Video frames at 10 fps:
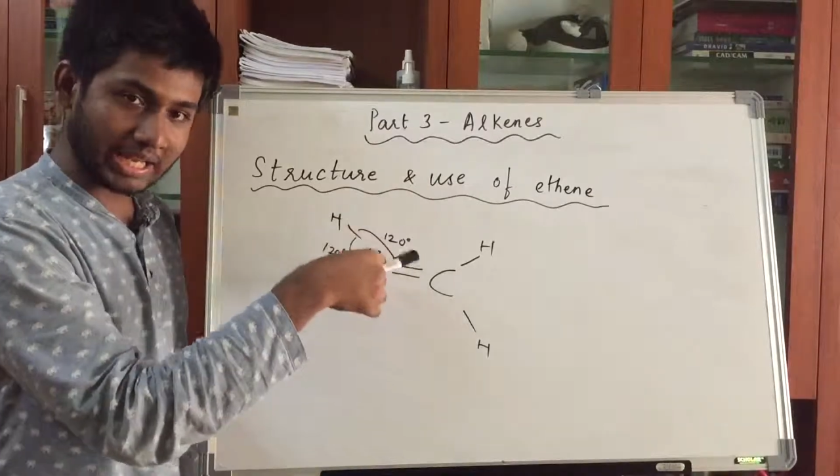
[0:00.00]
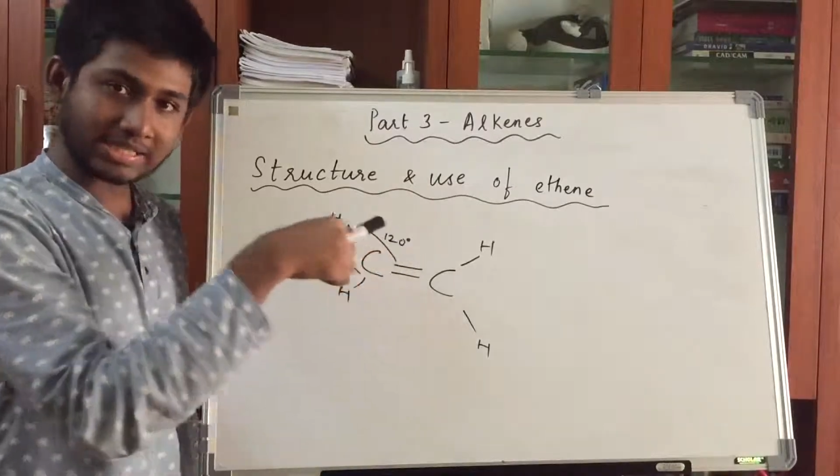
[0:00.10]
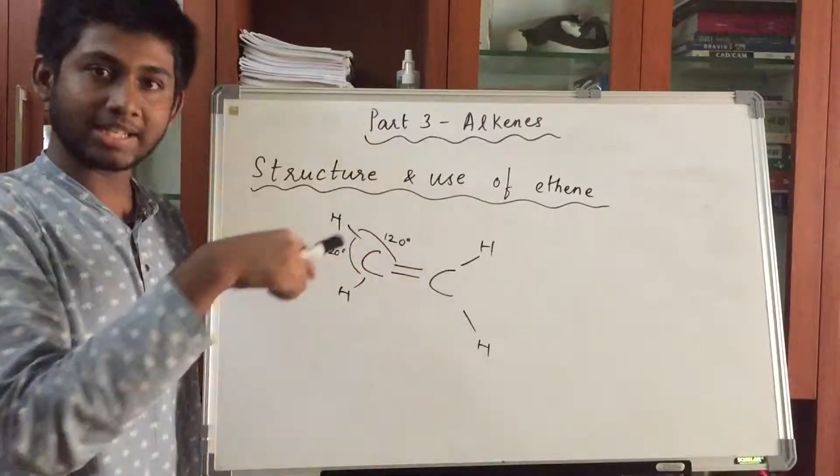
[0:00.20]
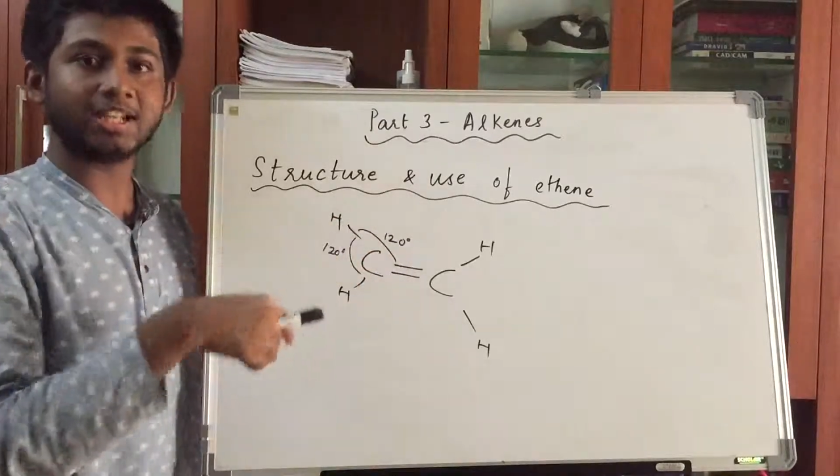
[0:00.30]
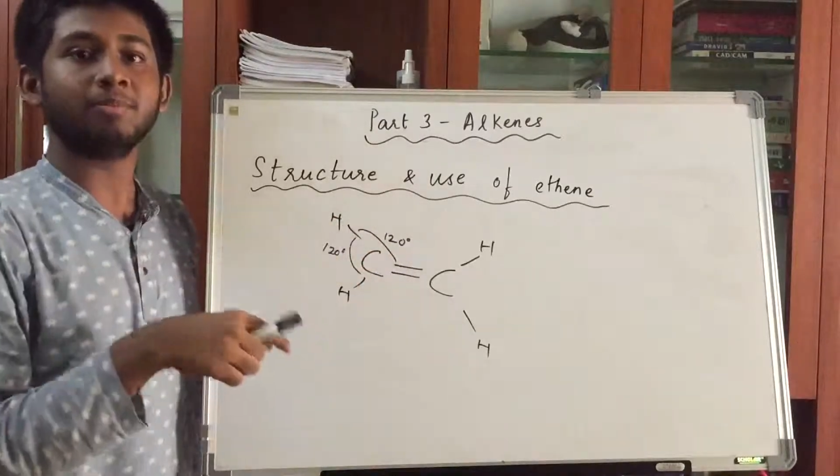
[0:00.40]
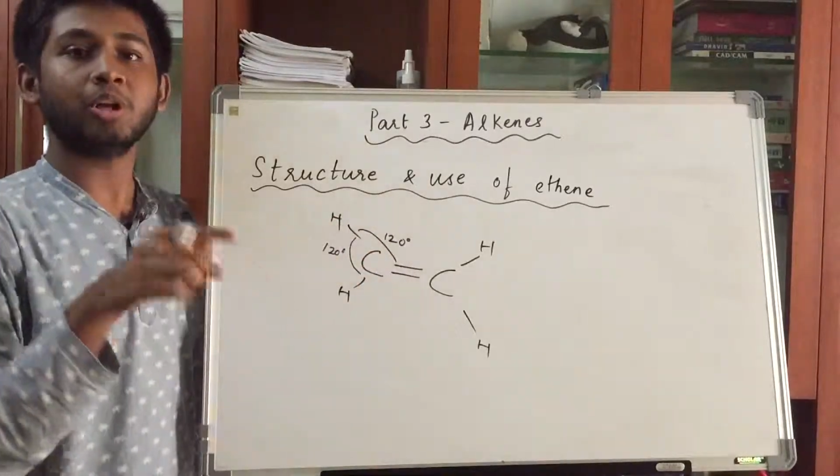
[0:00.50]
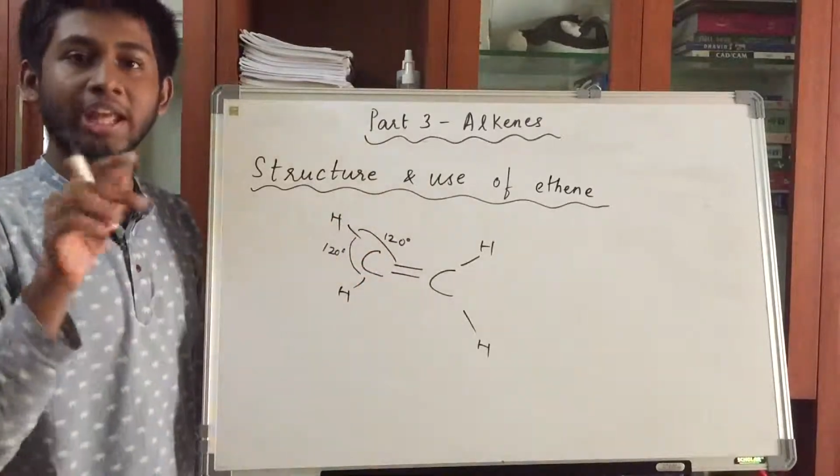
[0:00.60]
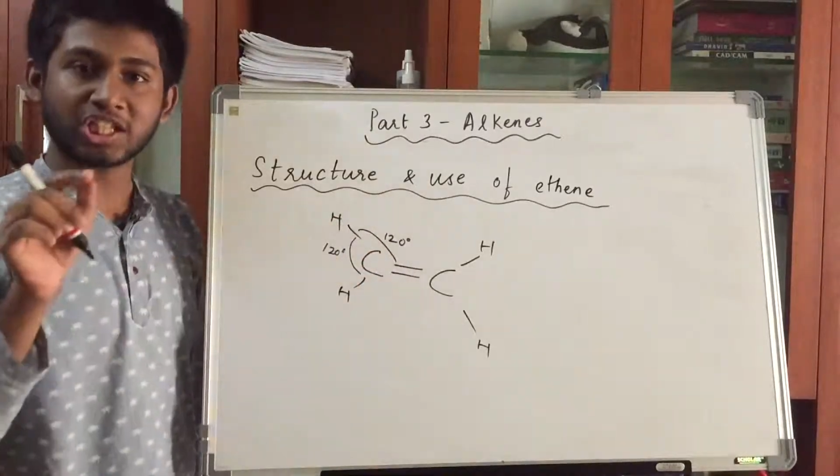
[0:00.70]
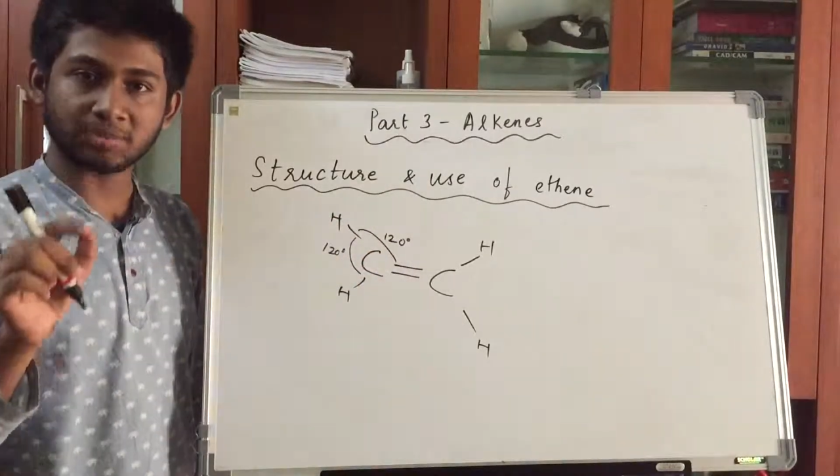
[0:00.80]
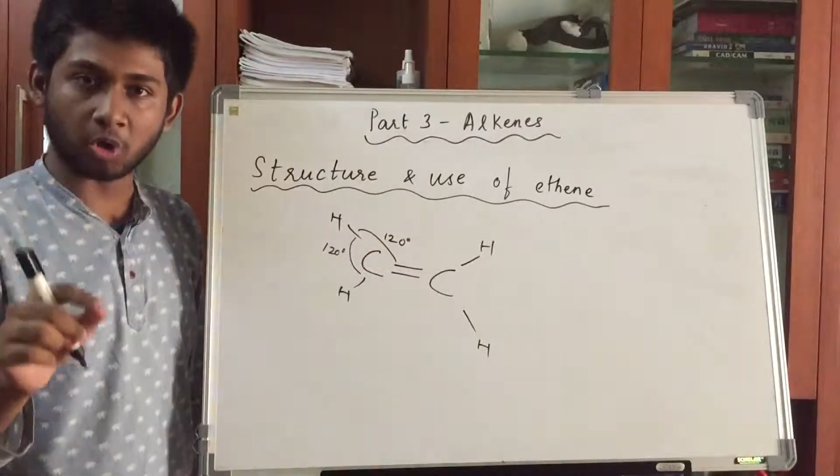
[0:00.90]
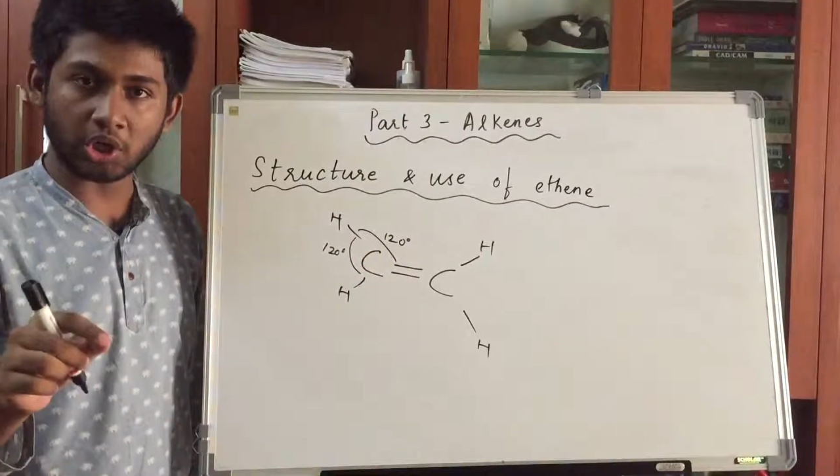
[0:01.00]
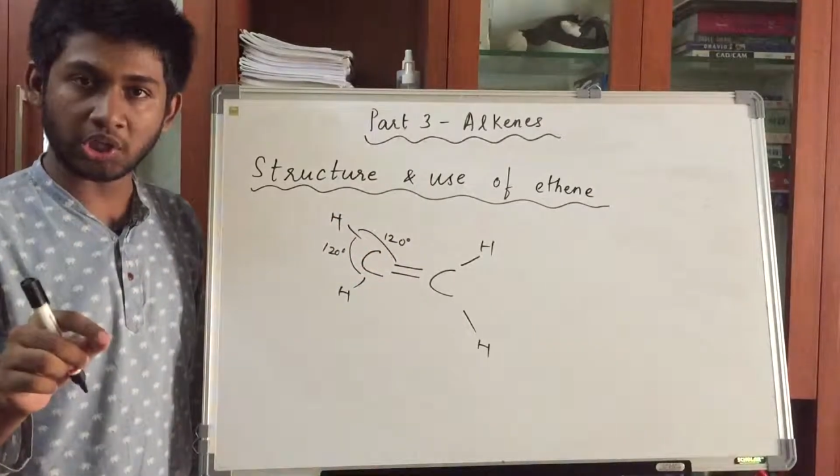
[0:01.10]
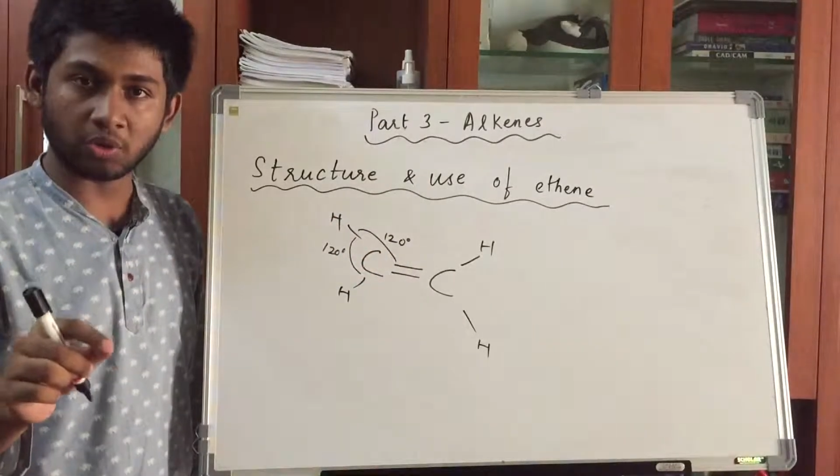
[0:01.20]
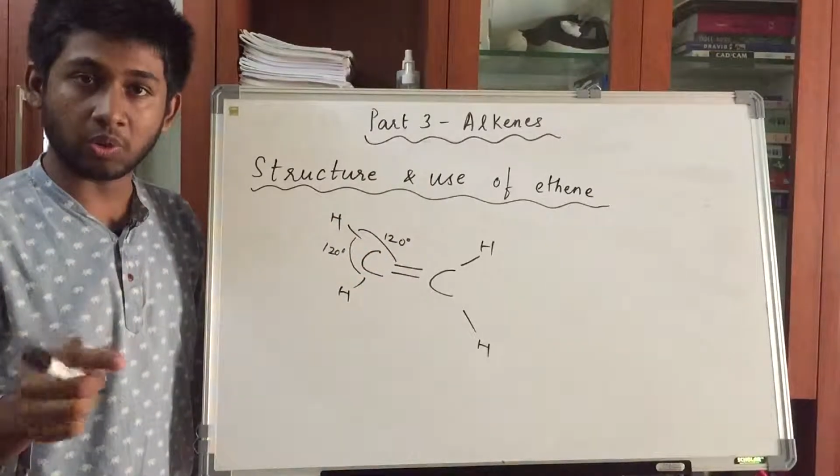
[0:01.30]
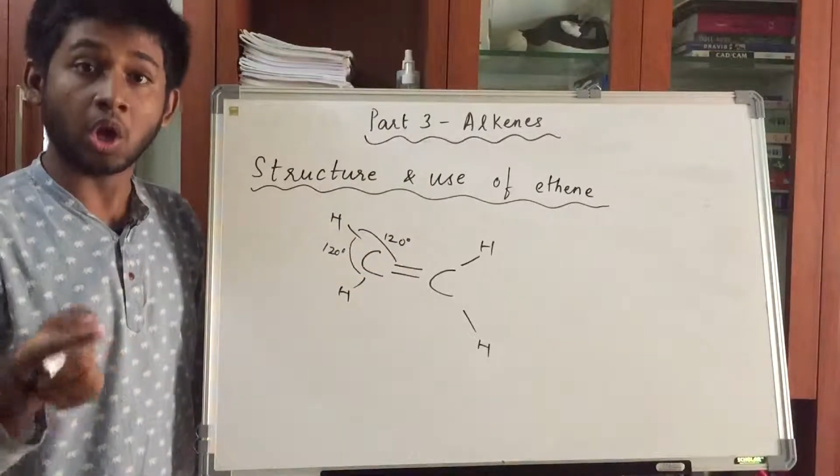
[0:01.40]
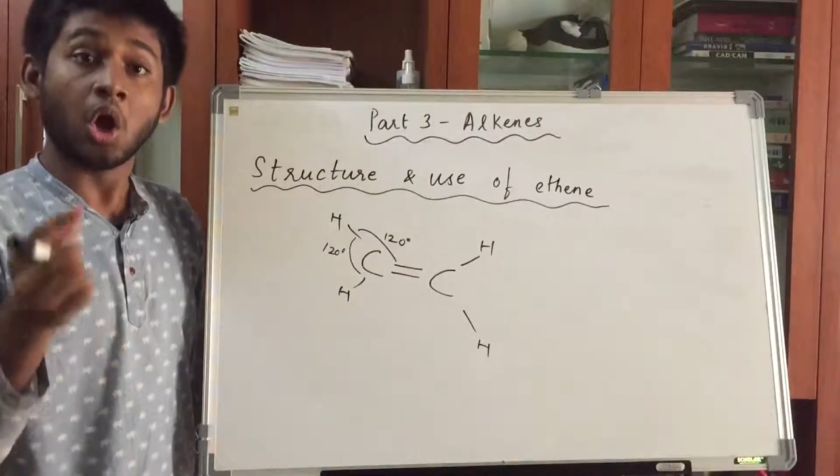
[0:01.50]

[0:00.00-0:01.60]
and single bond H molecule,